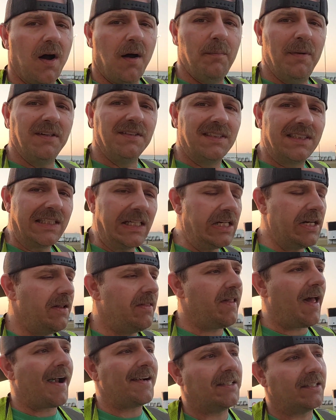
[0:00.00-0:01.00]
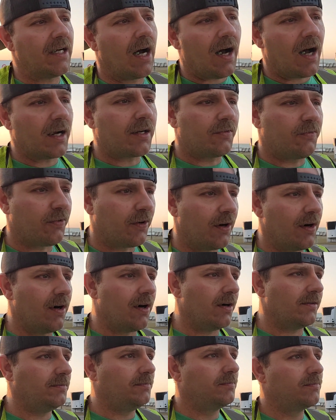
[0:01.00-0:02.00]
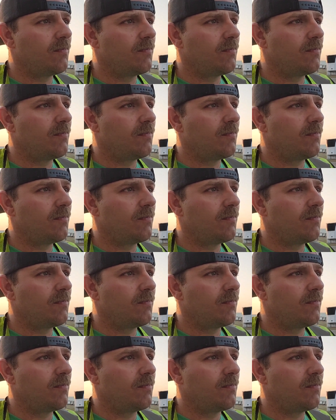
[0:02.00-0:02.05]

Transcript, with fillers: I've been sitting in that dock for